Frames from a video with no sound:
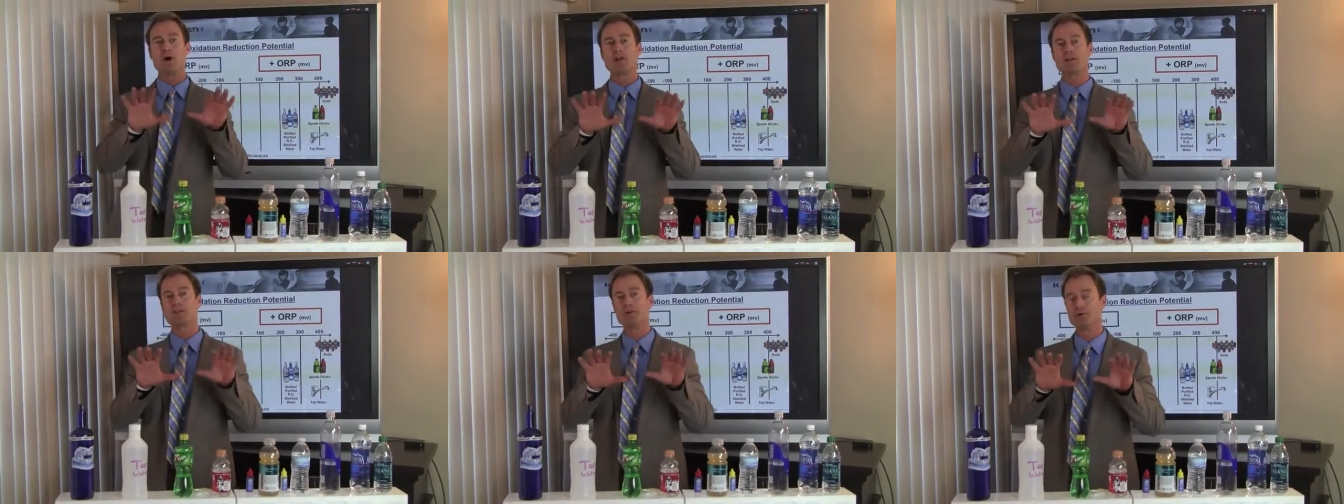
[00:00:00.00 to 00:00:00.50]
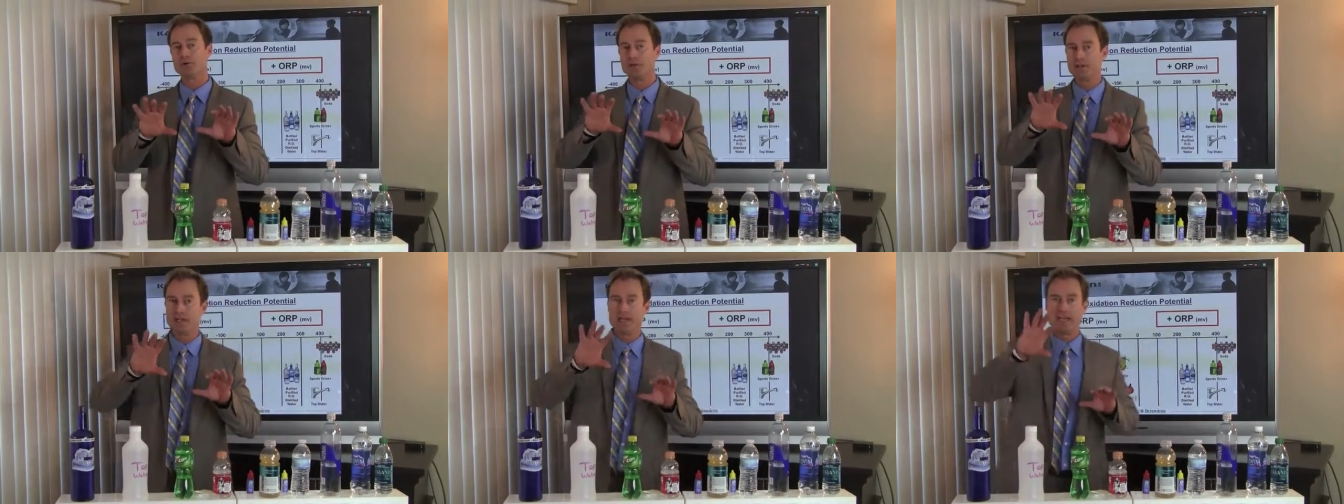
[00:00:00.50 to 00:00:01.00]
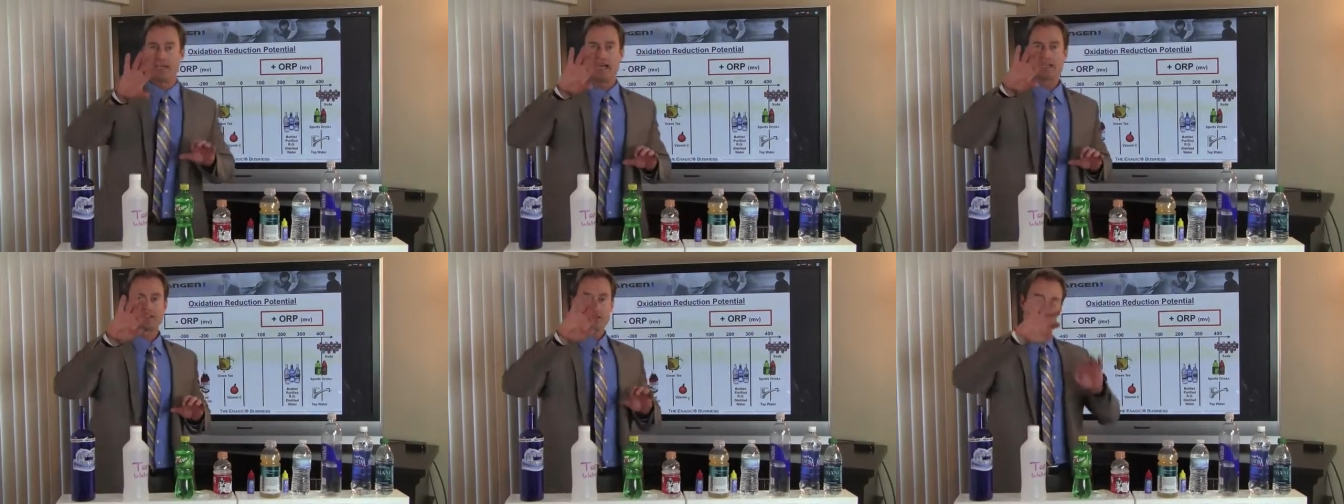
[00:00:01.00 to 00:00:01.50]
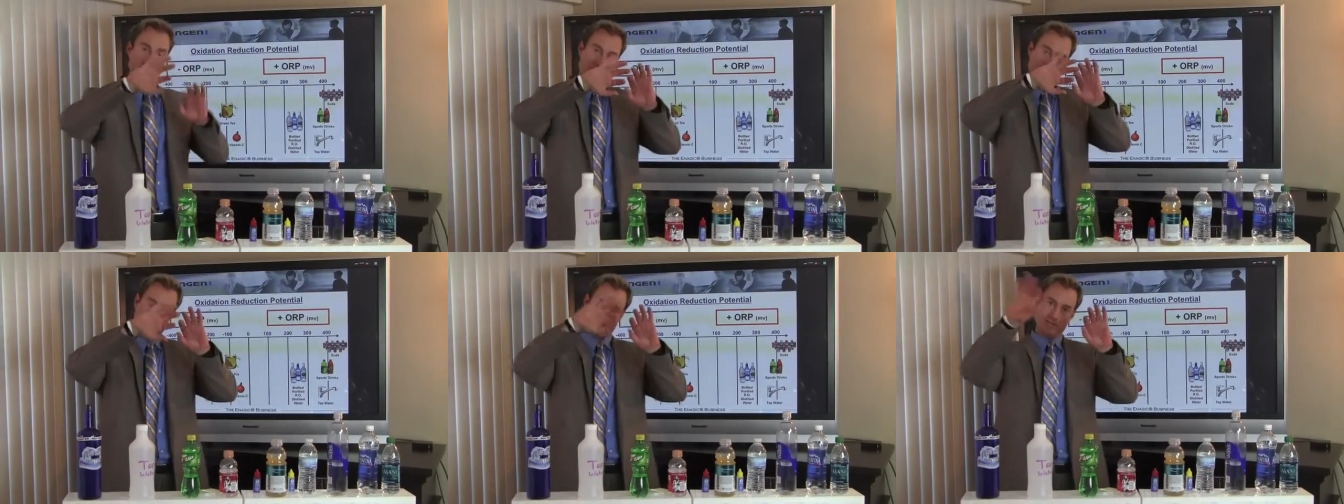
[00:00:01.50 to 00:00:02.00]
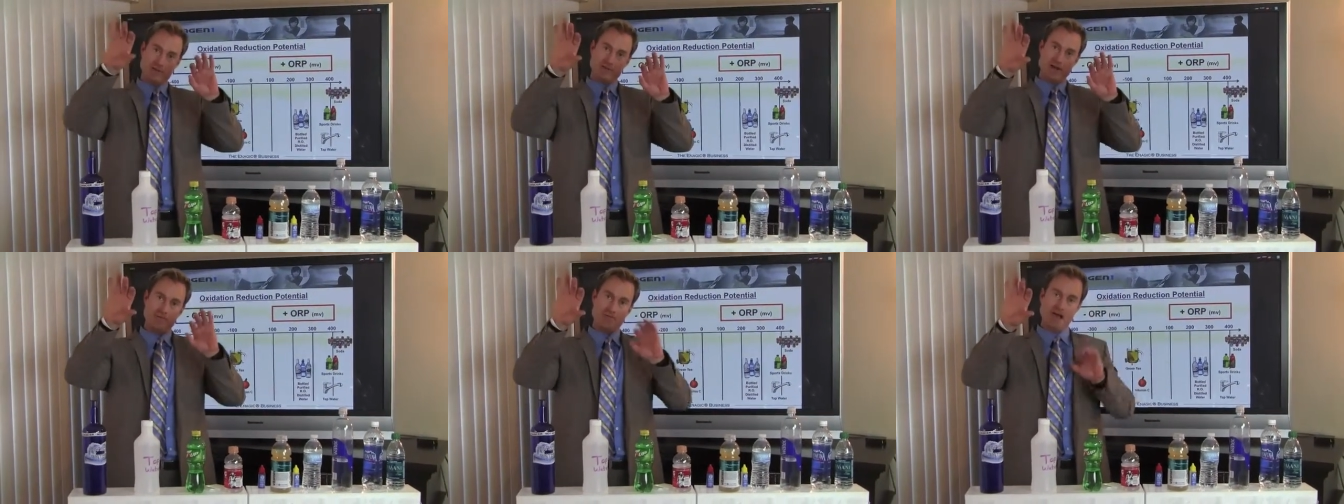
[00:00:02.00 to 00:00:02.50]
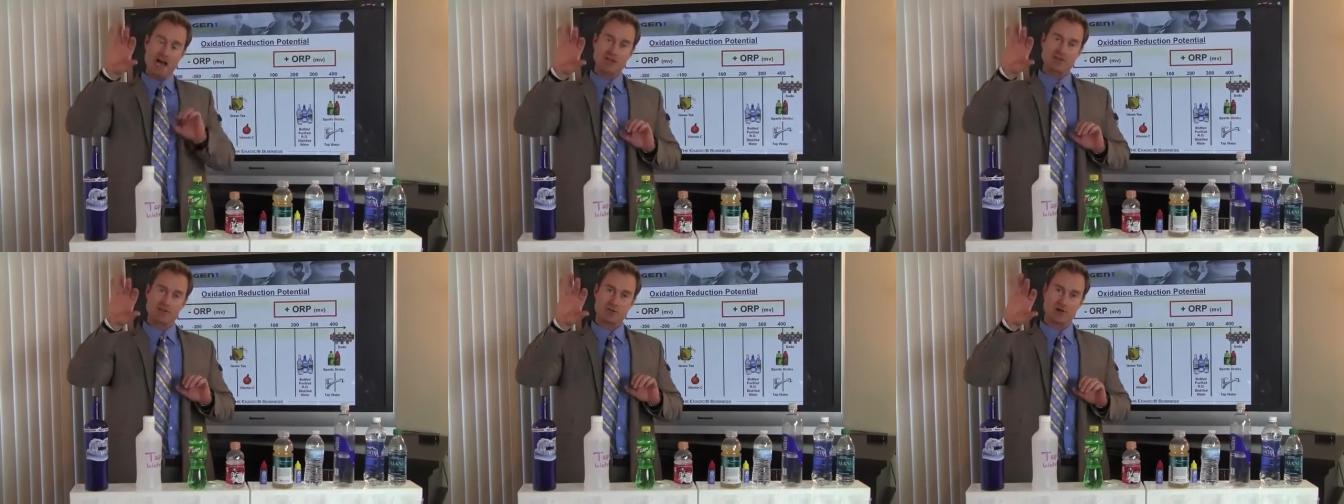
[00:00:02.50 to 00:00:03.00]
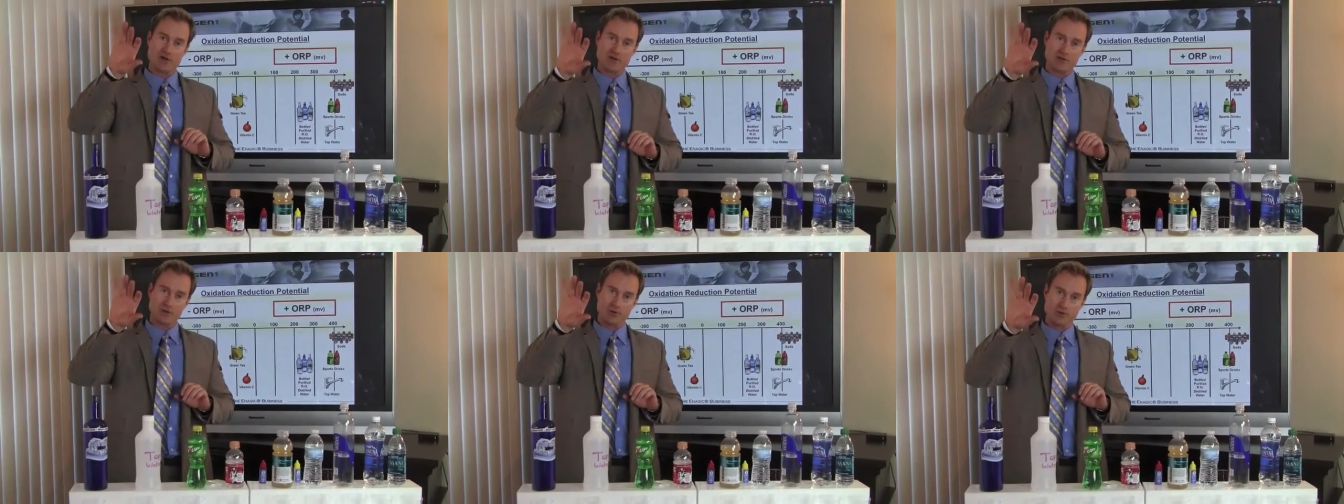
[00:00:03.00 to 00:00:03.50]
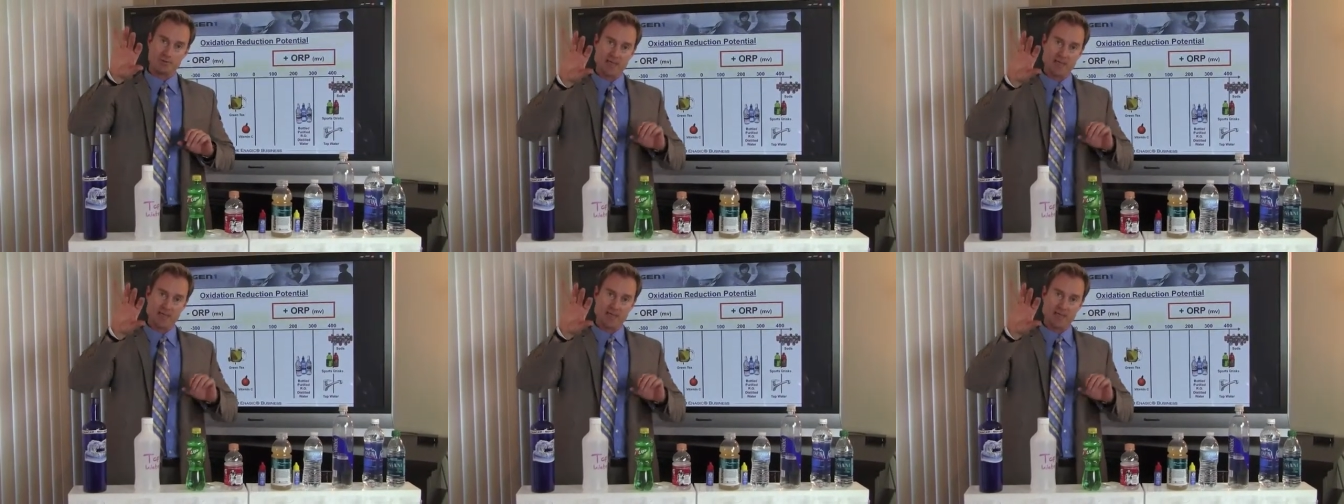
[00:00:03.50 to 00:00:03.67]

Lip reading: molecule, it actually cleaves off a hydrogen molecule,